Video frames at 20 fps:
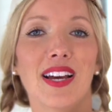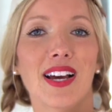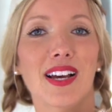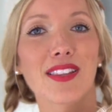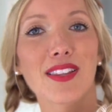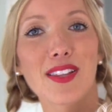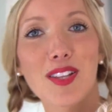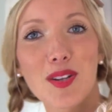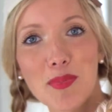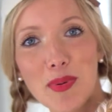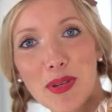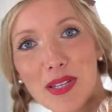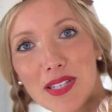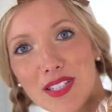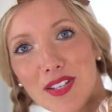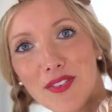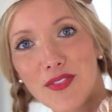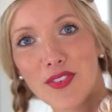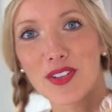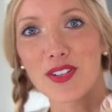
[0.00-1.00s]
a little bit
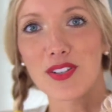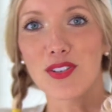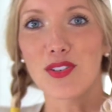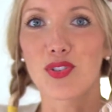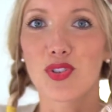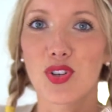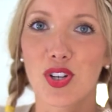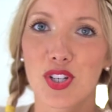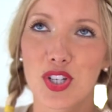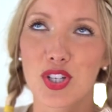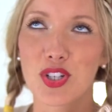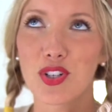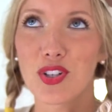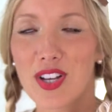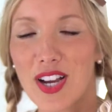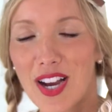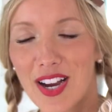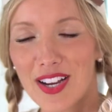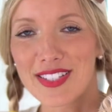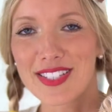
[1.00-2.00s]
different nutritional
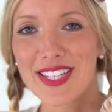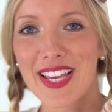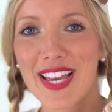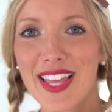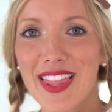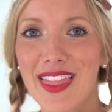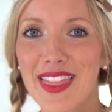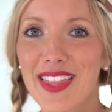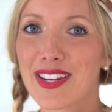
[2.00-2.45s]
content